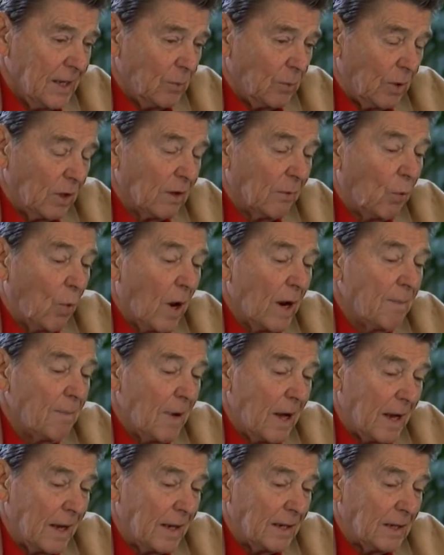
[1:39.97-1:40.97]
We're of one
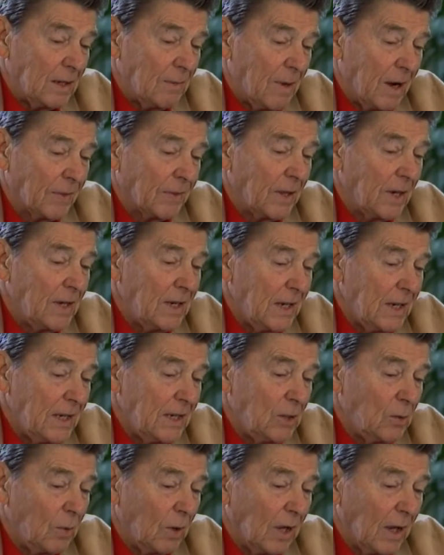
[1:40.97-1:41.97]
mind about the
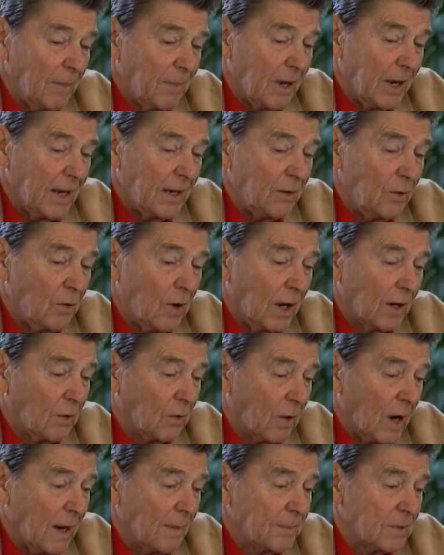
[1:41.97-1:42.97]
need to eliminate drug
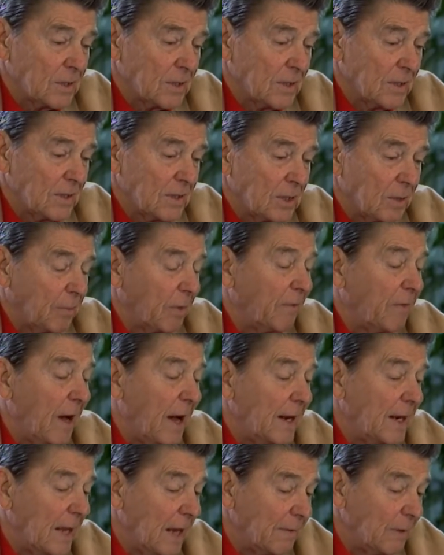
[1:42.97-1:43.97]
crops, to
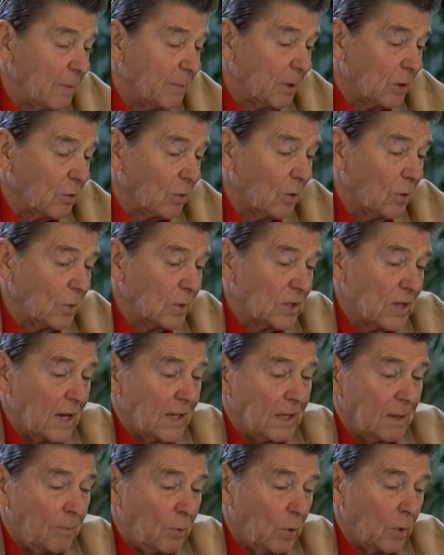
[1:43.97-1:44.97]
provide heavy patrols
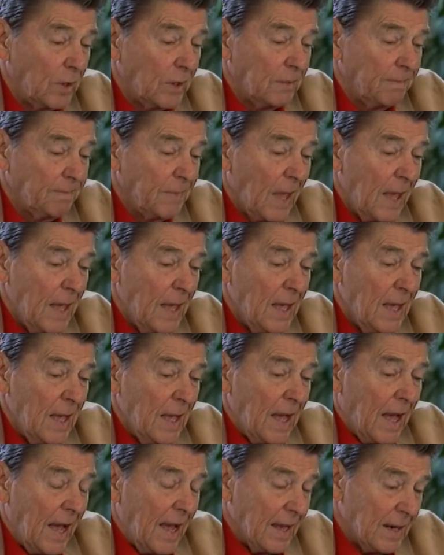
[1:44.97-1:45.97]
on the border,
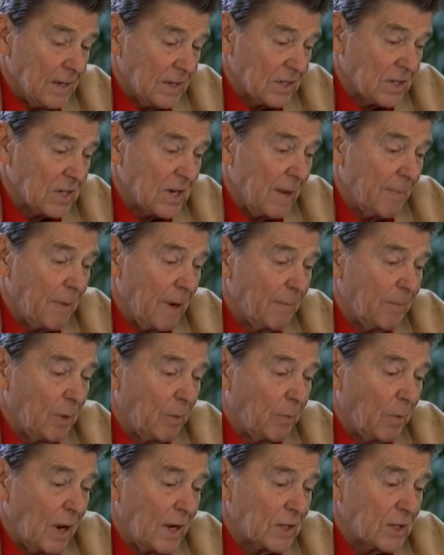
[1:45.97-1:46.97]
and to step up
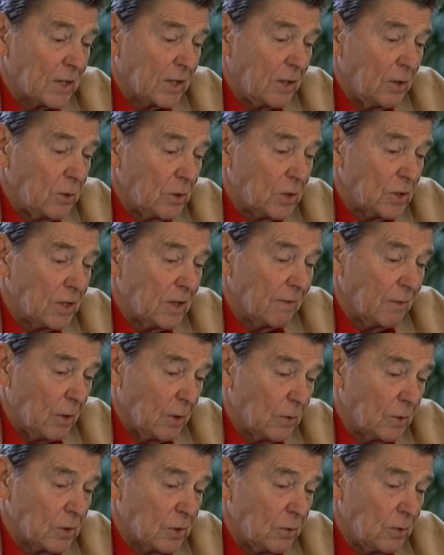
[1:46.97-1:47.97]
the prosecution of
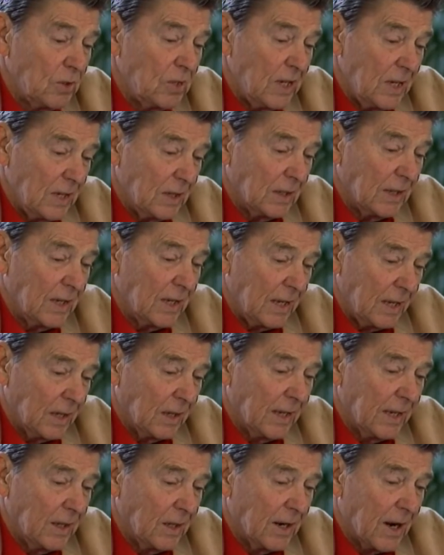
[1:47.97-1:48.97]
those who deal in
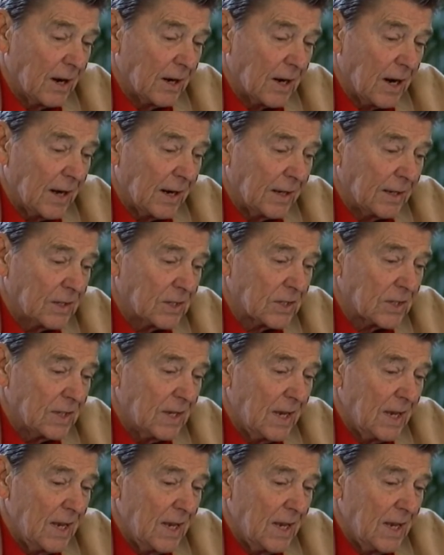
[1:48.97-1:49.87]
illegal narcotics.